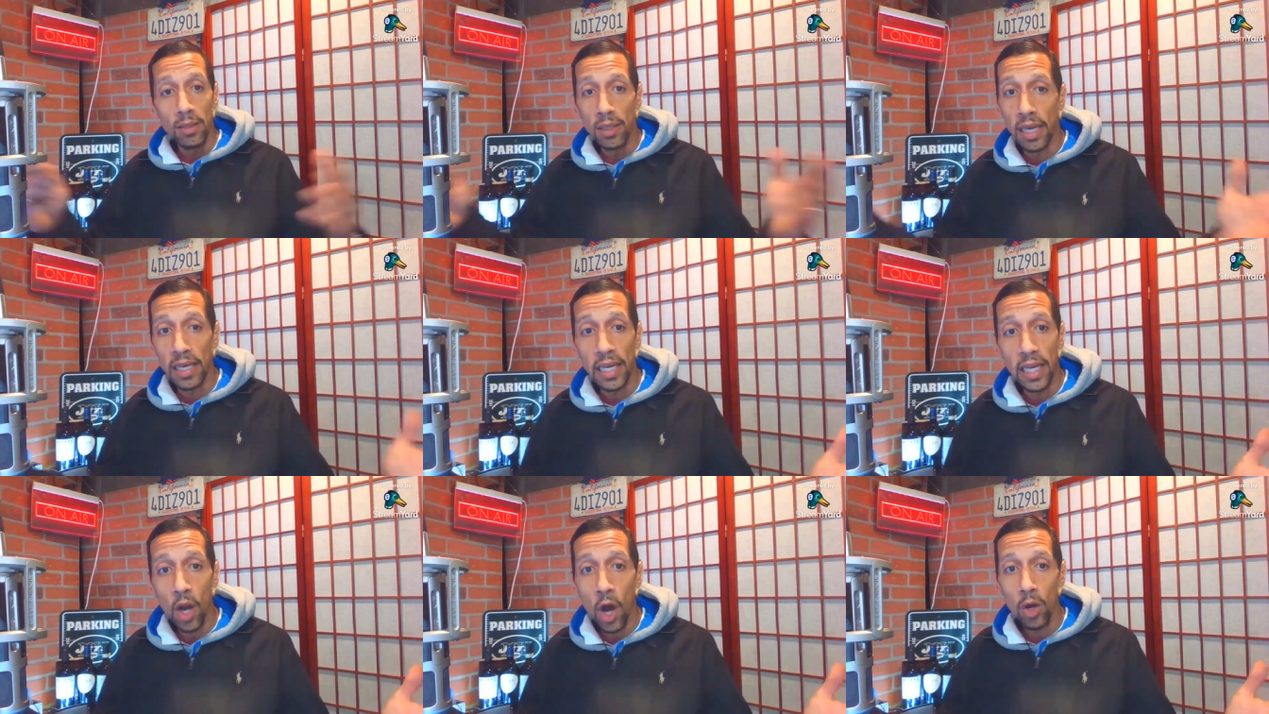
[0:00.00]
getting
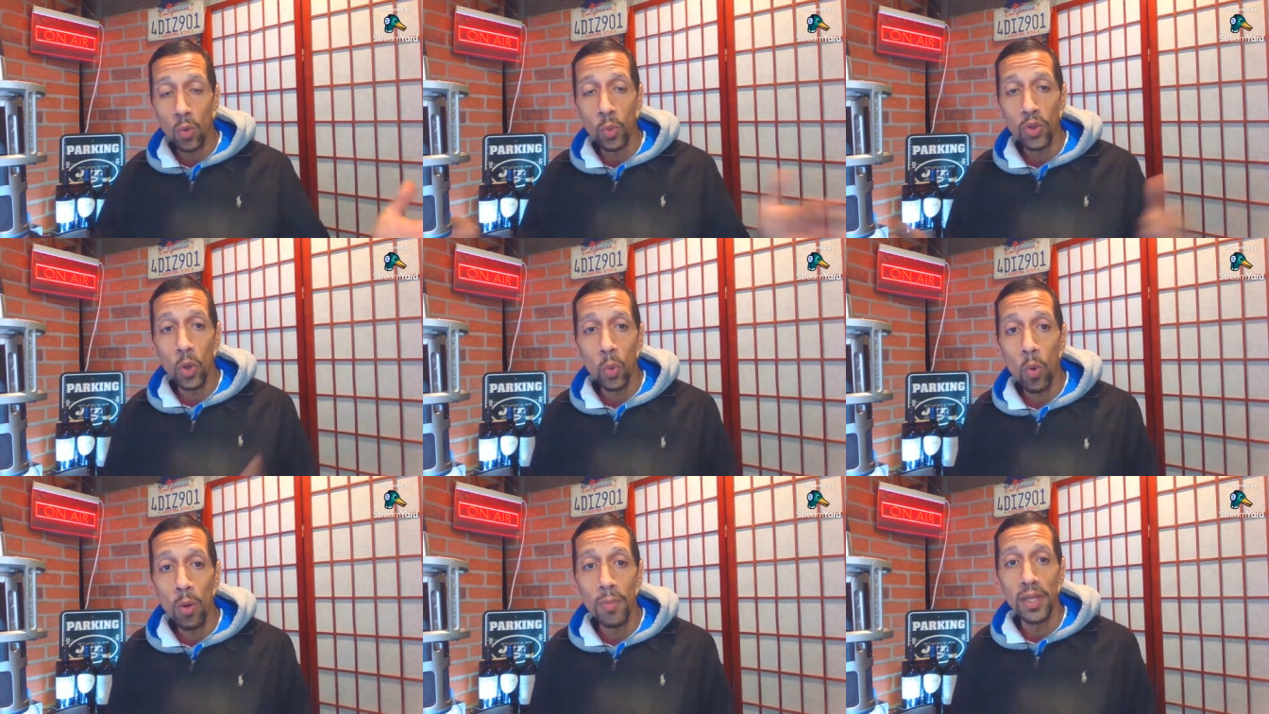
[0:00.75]
it on with a
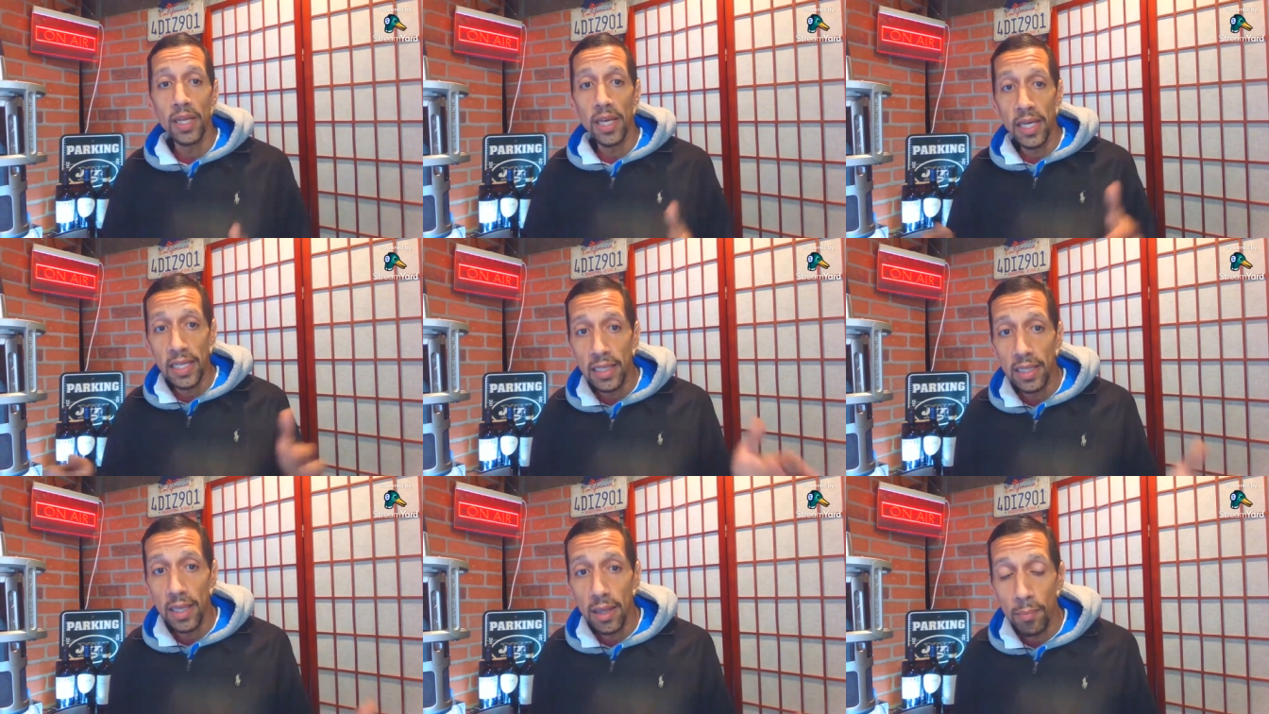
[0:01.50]
woman
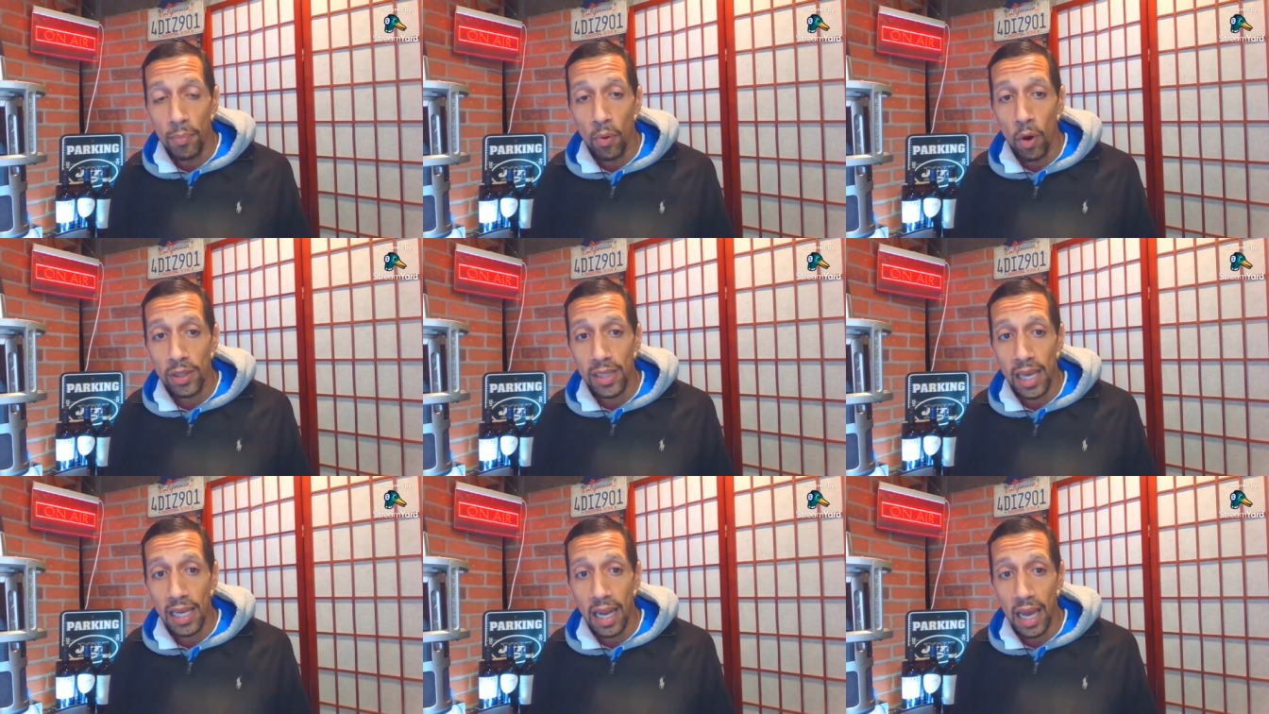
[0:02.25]
in broad
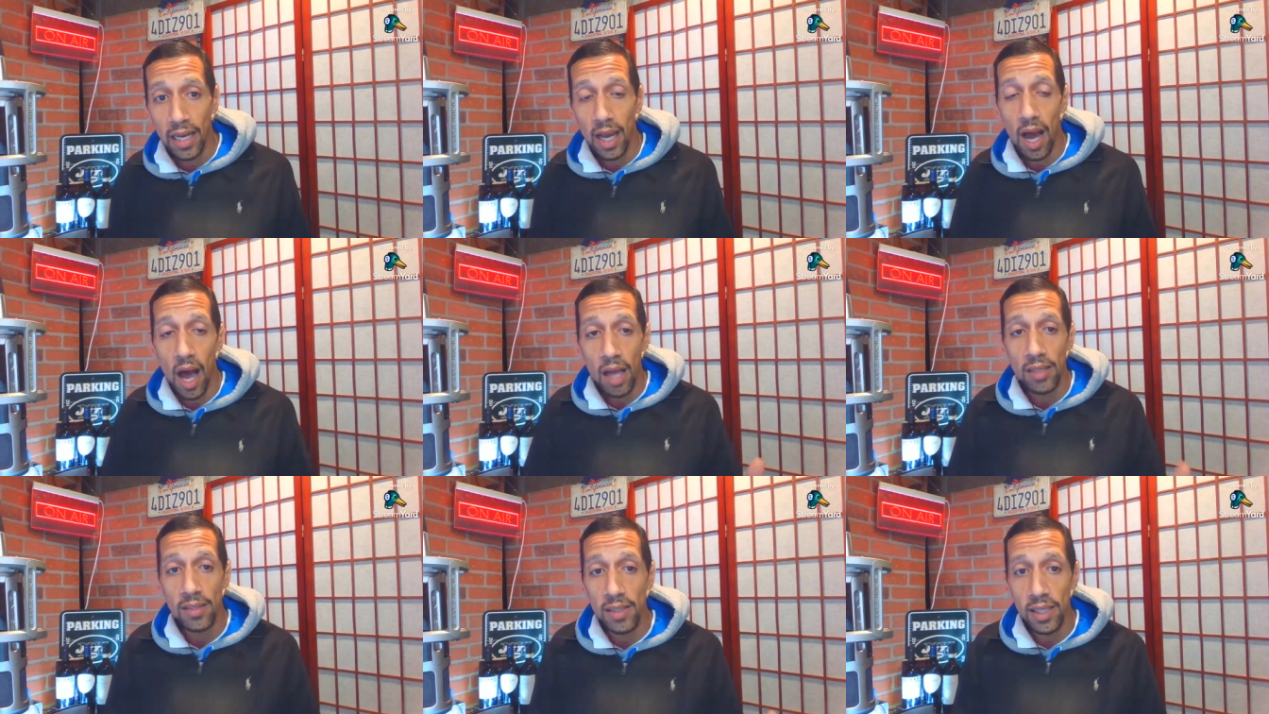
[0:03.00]
daylight
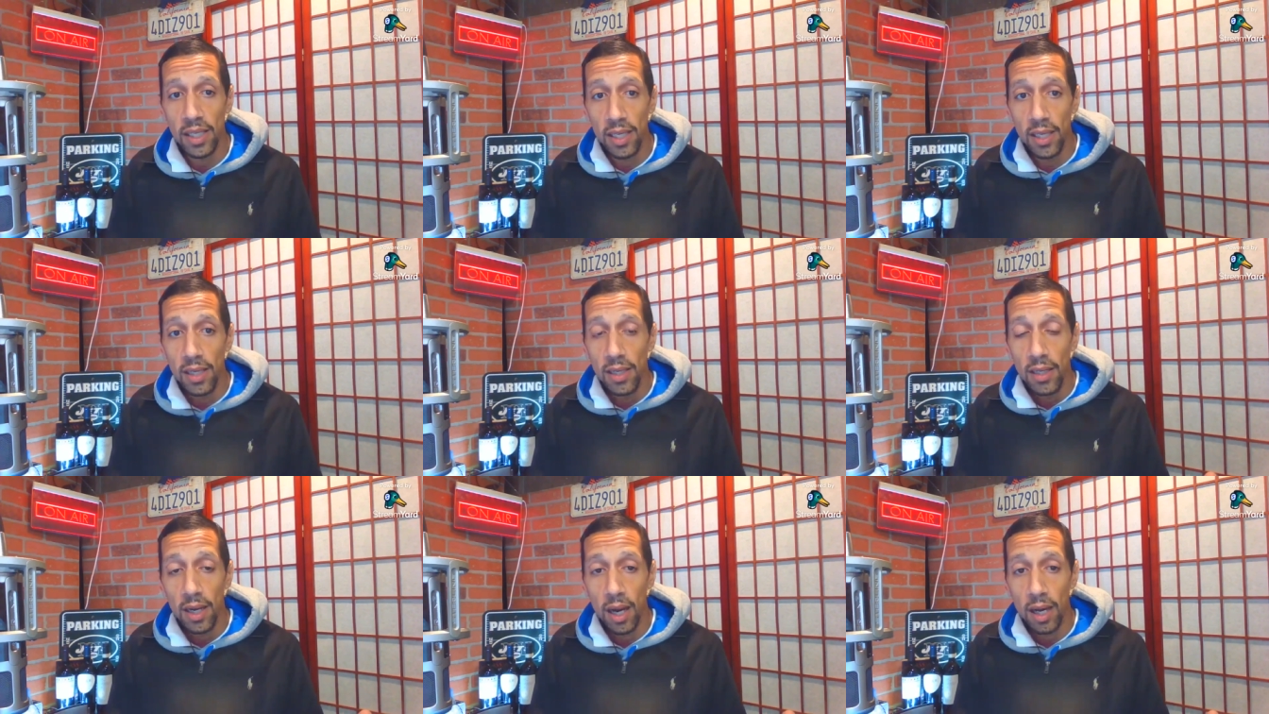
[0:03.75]
on city
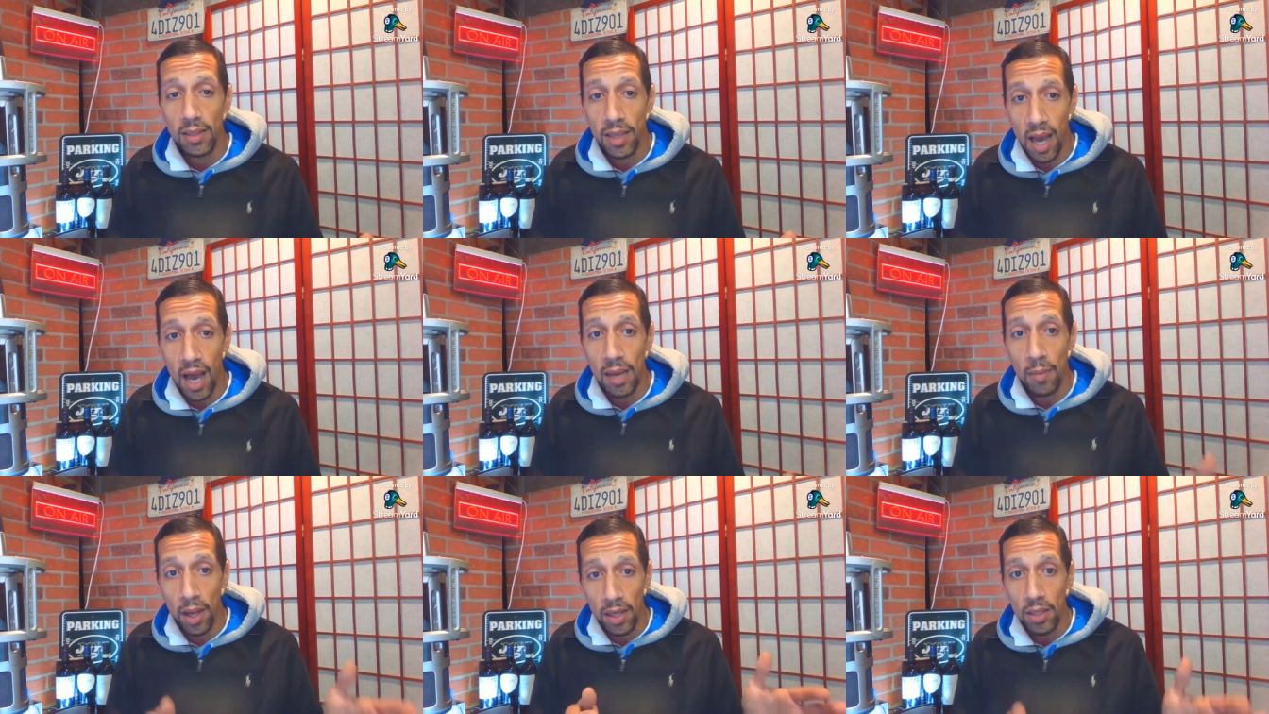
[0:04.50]
uh,
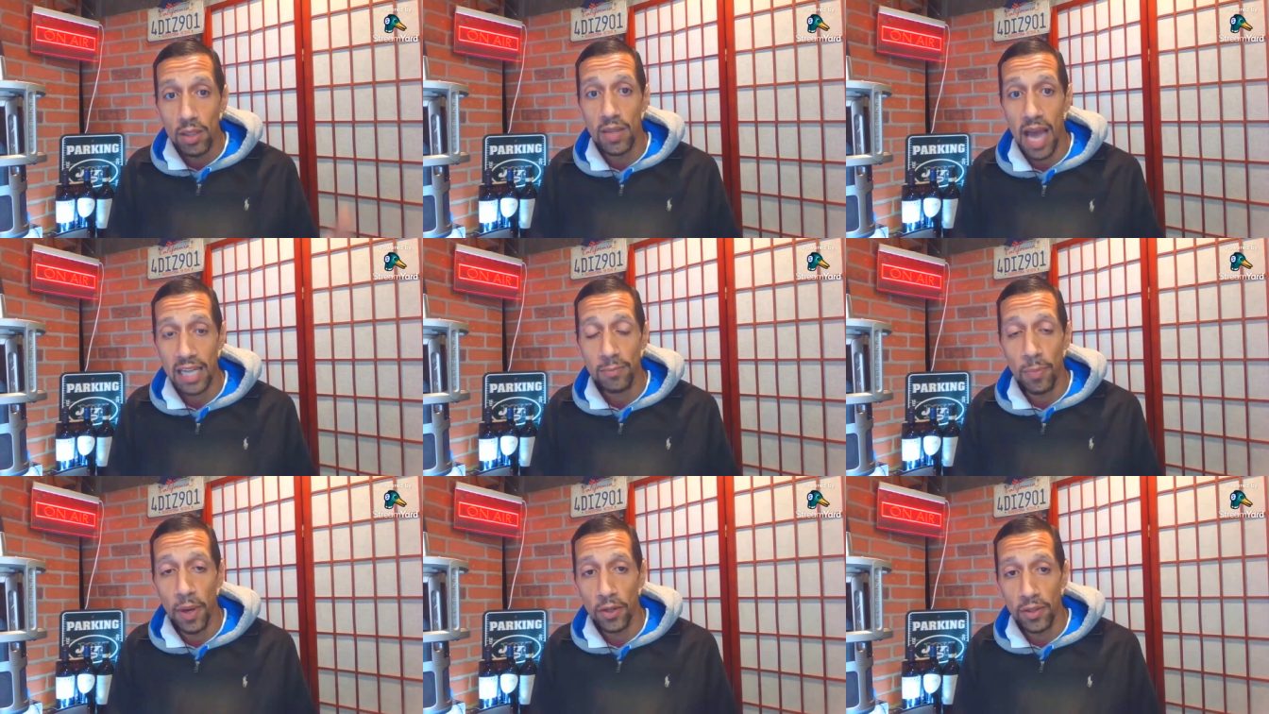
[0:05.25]
time, on
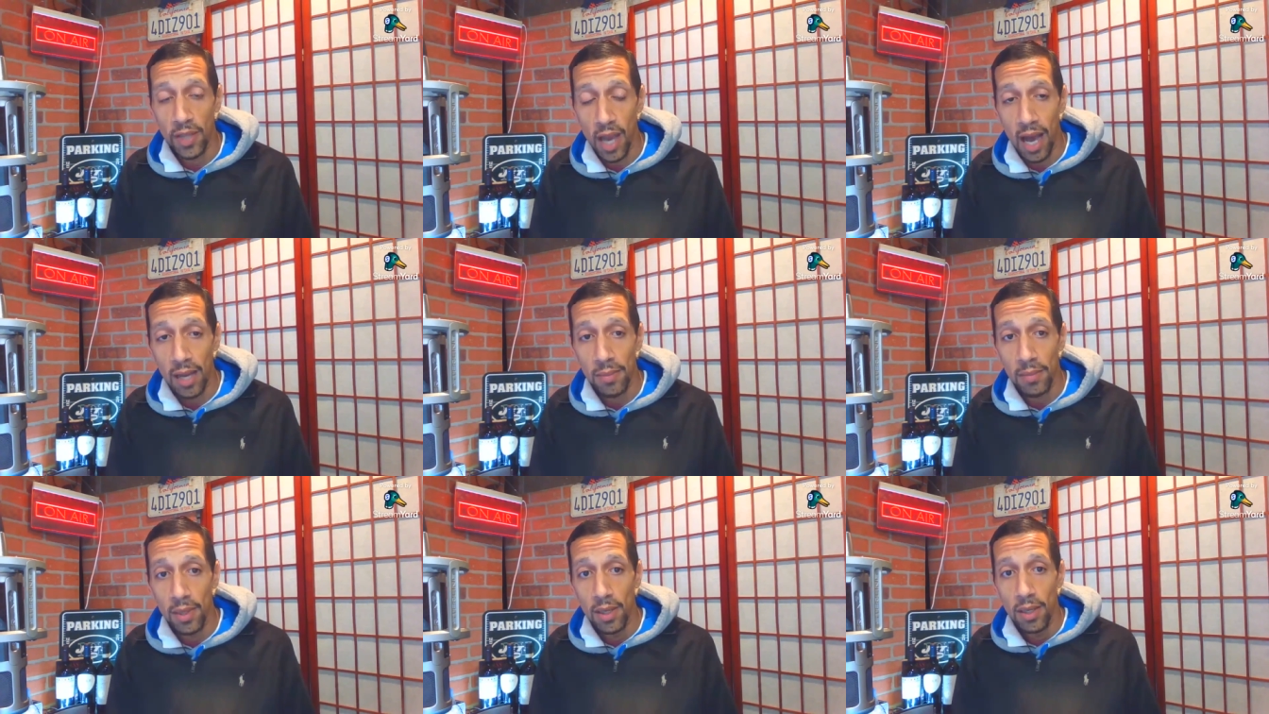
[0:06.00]
taxpayer time,